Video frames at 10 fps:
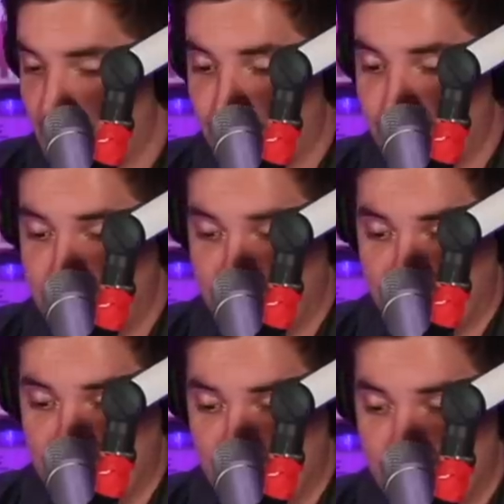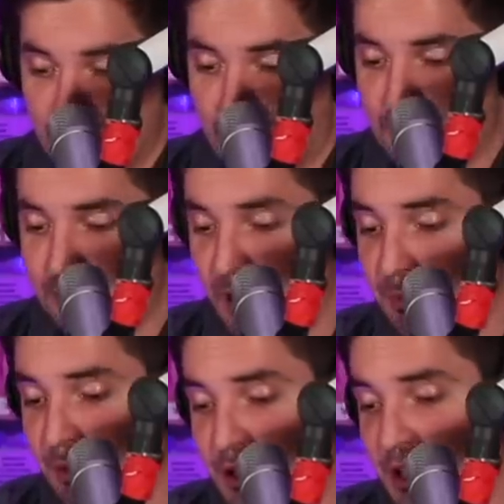Oh, we did. I really
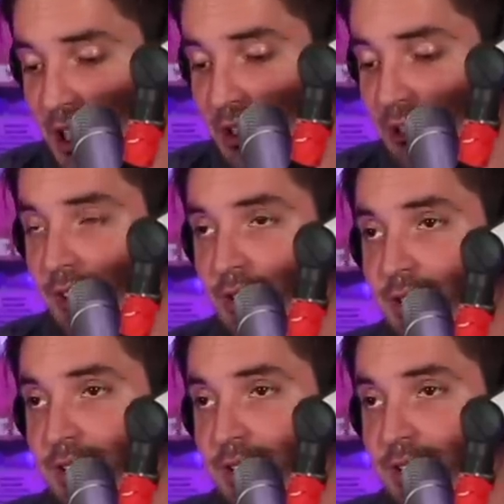appreciate you and love you.